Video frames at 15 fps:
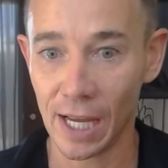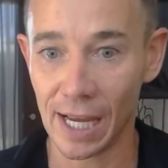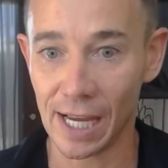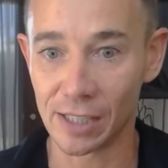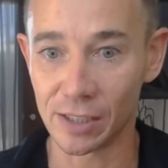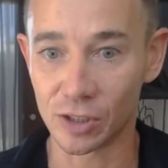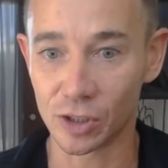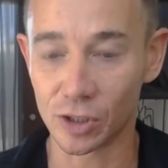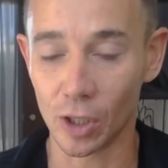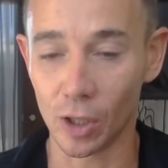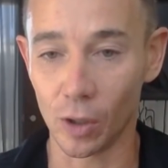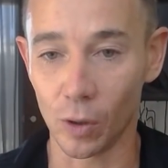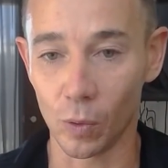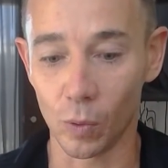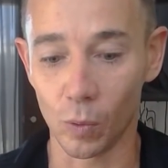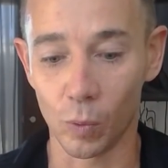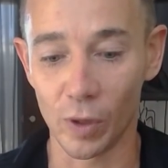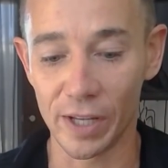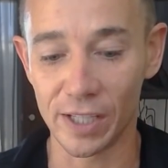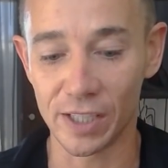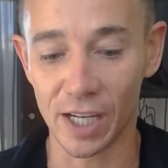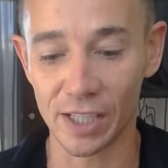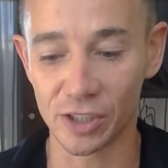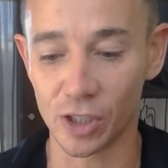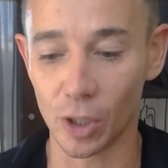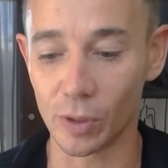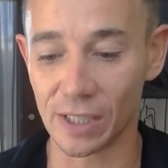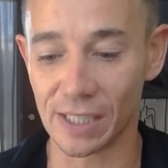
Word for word: And so what it does though,